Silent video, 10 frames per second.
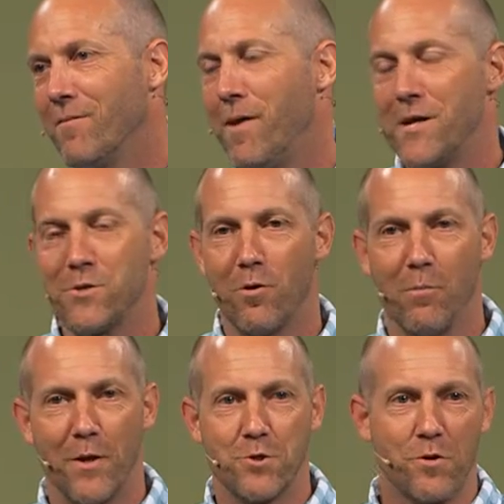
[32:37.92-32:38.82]
Pastoral
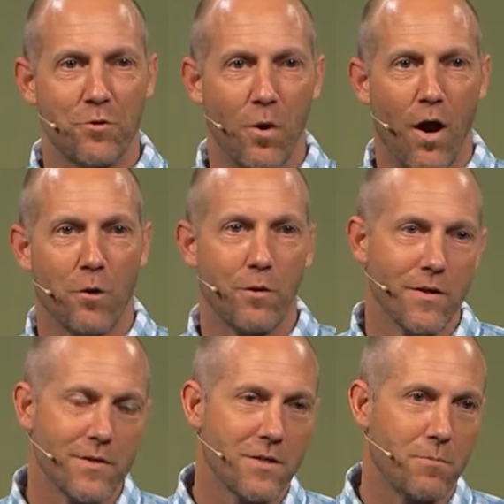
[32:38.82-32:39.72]
ministry through
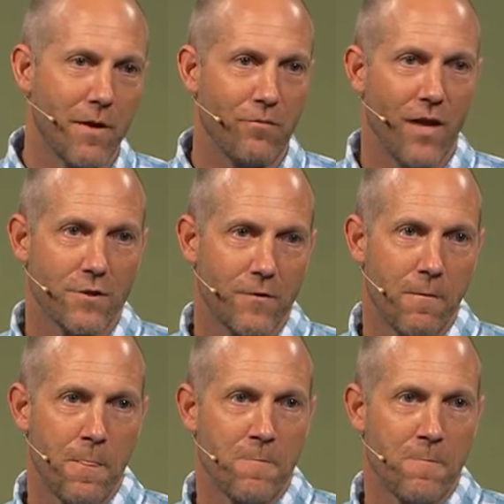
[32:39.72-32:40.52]
awkwardness, that's my philosophy.